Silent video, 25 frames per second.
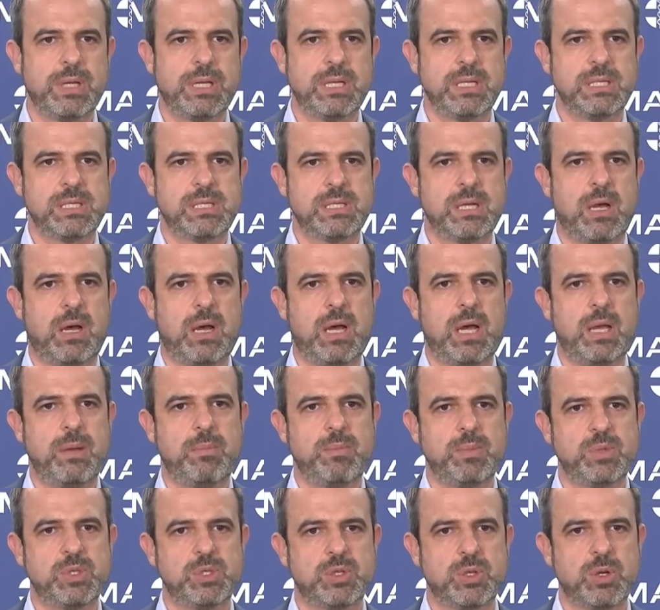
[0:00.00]
It is
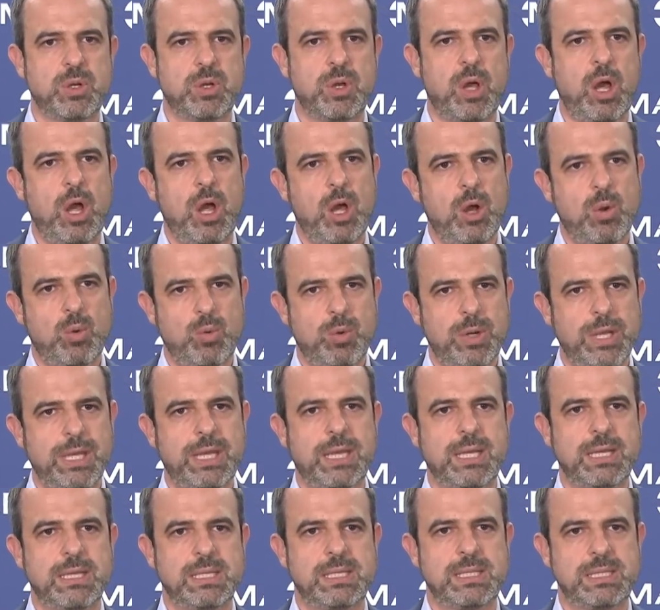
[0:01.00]
time to
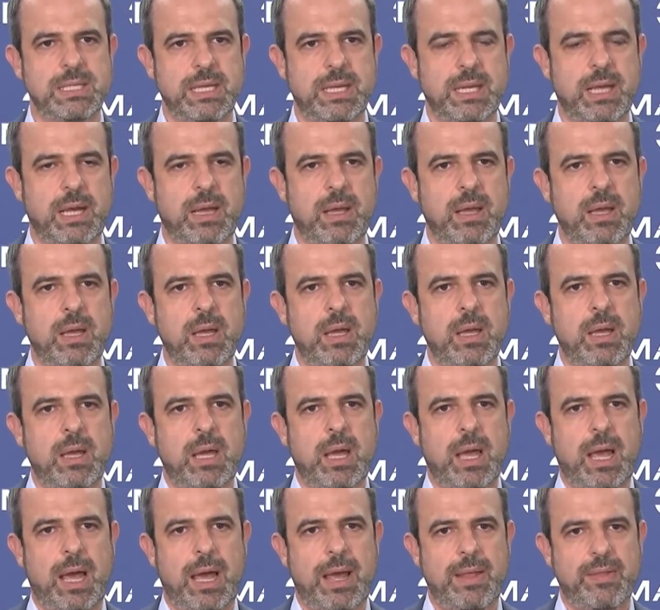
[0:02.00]
reconsider
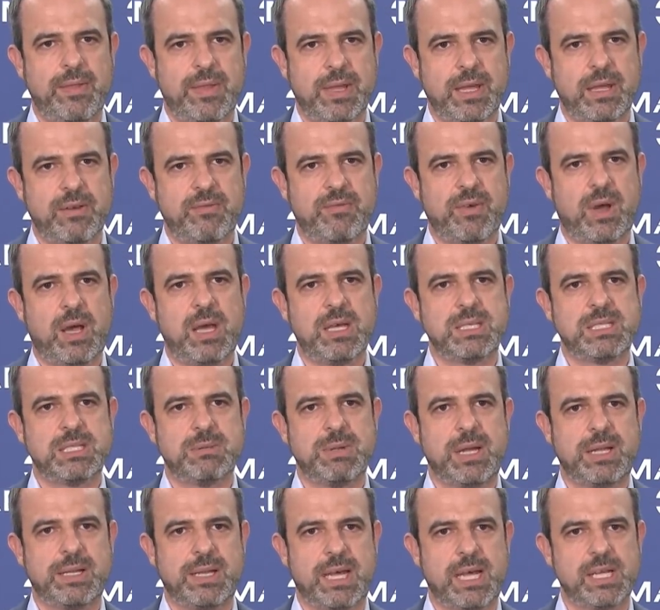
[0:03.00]
the
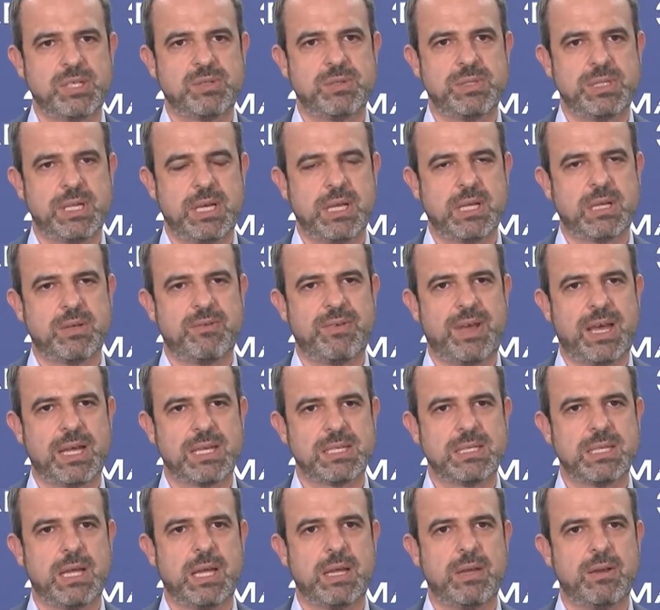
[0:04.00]
advice around the AstraZeneca
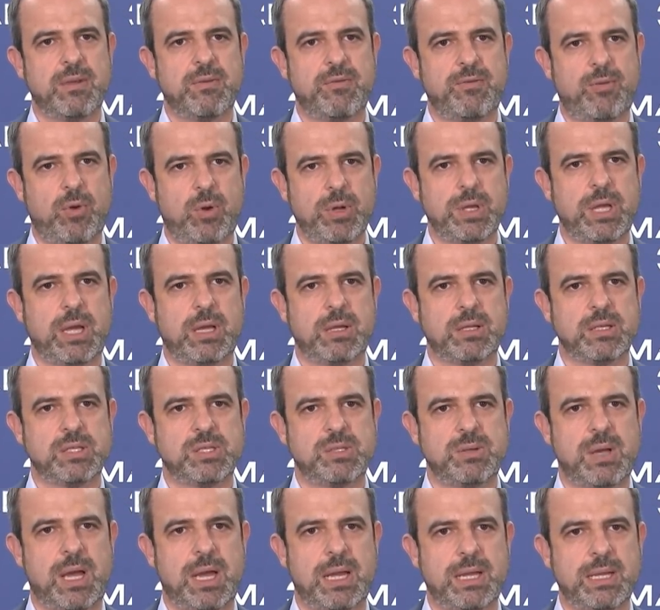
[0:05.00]
vaccine for young
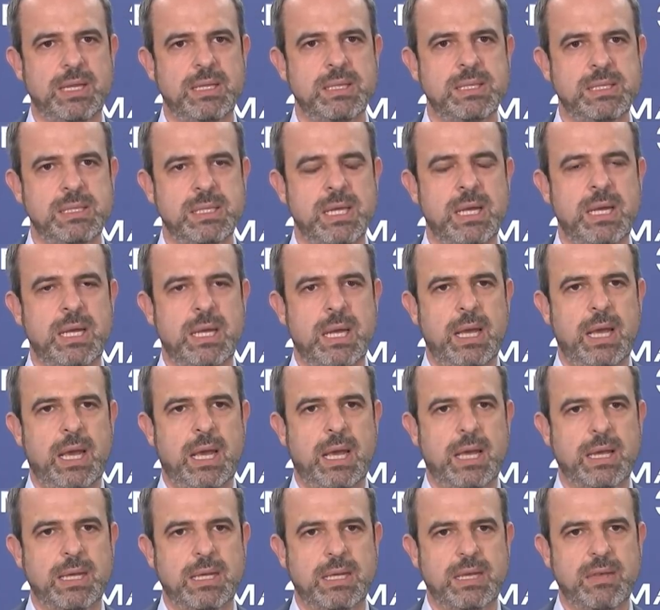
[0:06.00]
Australians,
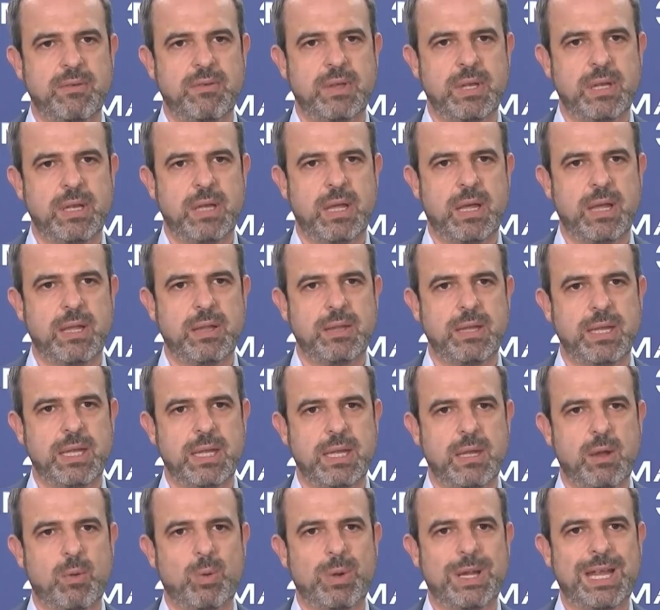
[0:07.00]
uh, given
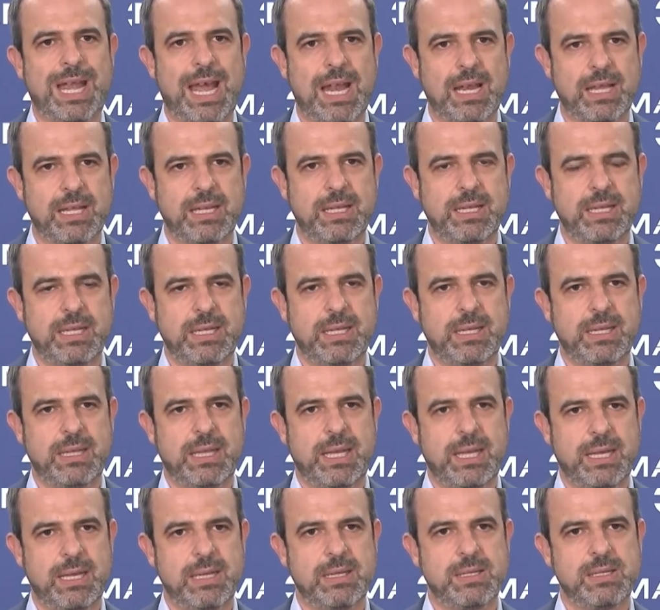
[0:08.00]
the
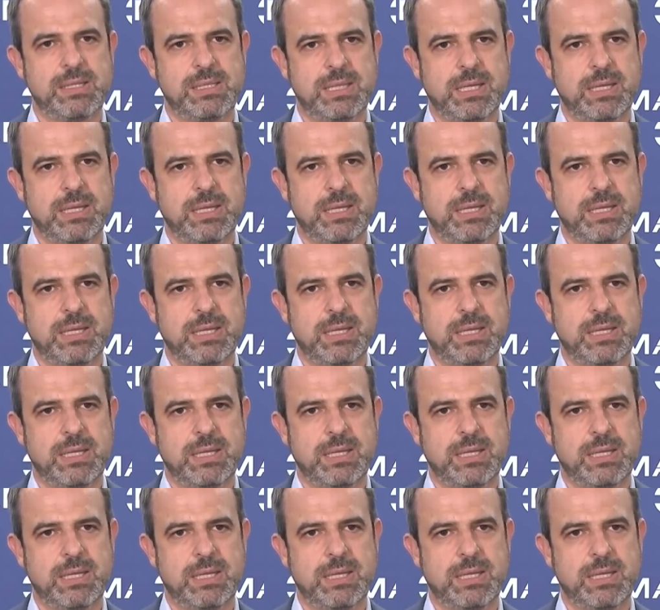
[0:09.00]
reality in